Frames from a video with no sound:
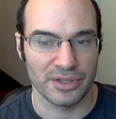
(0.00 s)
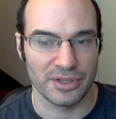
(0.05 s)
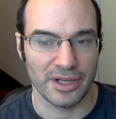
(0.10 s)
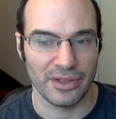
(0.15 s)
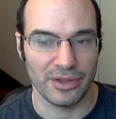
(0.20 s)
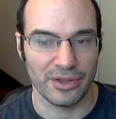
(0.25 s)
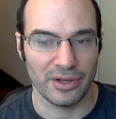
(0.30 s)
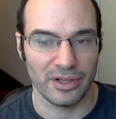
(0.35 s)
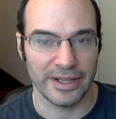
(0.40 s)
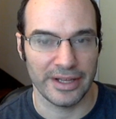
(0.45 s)
I
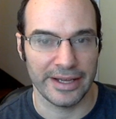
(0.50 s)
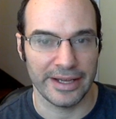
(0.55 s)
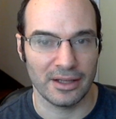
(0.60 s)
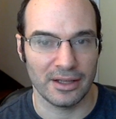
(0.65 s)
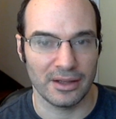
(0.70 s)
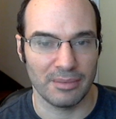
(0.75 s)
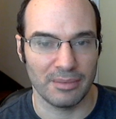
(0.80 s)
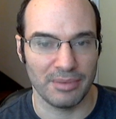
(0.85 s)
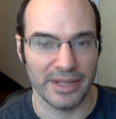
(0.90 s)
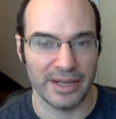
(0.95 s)
thought, like,
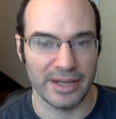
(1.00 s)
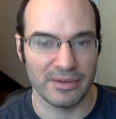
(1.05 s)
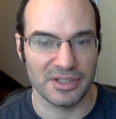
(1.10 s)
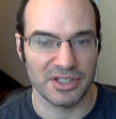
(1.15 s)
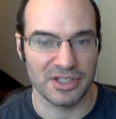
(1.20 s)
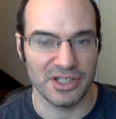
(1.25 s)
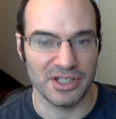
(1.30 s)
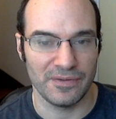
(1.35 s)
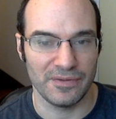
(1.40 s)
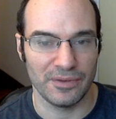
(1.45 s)
the plan was
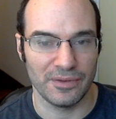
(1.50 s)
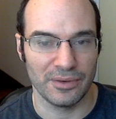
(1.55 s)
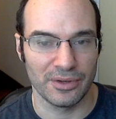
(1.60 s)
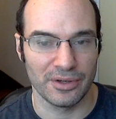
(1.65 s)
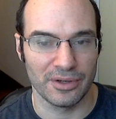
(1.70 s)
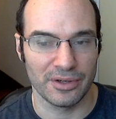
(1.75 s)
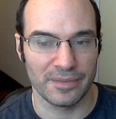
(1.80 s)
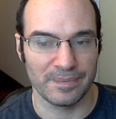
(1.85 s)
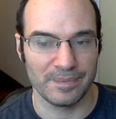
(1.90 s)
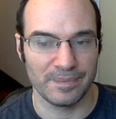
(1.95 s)

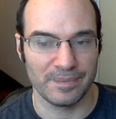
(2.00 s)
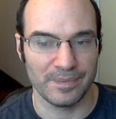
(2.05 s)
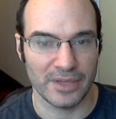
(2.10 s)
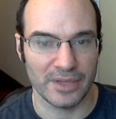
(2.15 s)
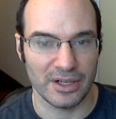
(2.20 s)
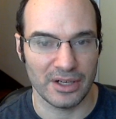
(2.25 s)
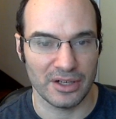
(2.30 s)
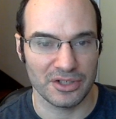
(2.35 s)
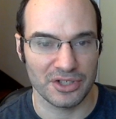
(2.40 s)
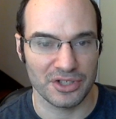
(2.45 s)
c4.
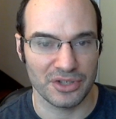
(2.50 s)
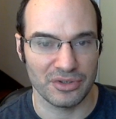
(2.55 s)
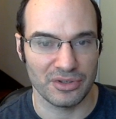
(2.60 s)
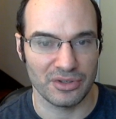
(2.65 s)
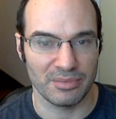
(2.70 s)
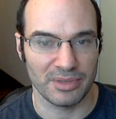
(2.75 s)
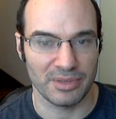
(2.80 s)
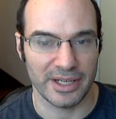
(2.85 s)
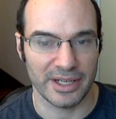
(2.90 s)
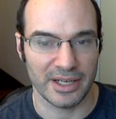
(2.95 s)
I'll show you the
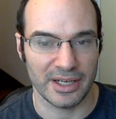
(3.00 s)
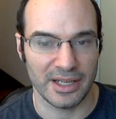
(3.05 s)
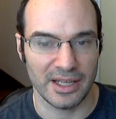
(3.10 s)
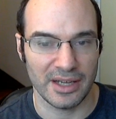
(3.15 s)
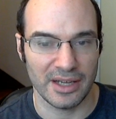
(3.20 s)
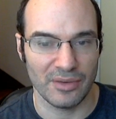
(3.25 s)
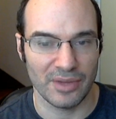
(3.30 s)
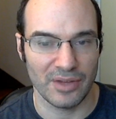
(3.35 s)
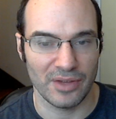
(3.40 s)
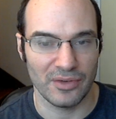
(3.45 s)
plan. He
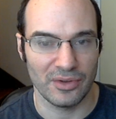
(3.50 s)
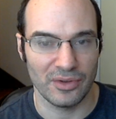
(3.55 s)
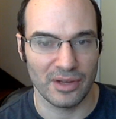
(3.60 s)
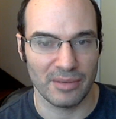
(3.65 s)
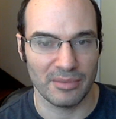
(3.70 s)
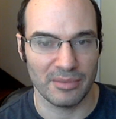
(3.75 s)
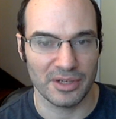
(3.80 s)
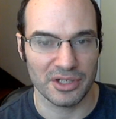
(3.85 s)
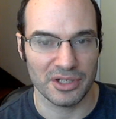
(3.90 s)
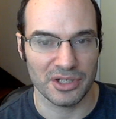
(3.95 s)
can't really do that
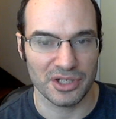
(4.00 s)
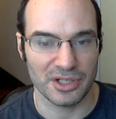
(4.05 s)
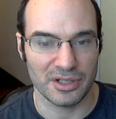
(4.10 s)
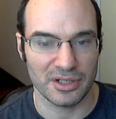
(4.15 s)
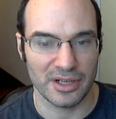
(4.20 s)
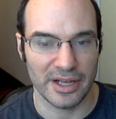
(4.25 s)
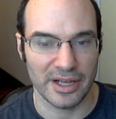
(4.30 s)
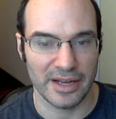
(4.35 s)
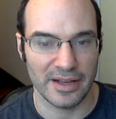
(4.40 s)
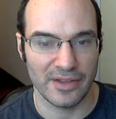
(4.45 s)
much.
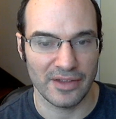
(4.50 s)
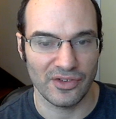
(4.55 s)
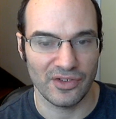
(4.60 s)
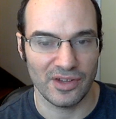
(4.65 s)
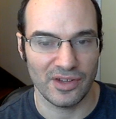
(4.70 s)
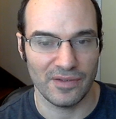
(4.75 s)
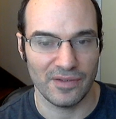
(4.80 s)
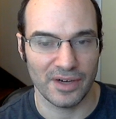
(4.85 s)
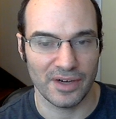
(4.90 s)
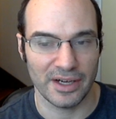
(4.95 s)
And then
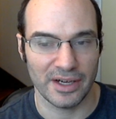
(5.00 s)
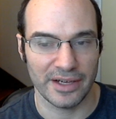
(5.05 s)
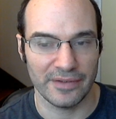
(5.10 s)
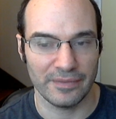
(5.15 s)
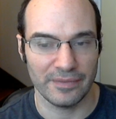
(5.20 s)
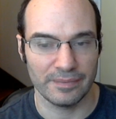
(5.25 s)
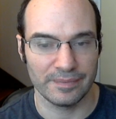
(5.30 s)
c5.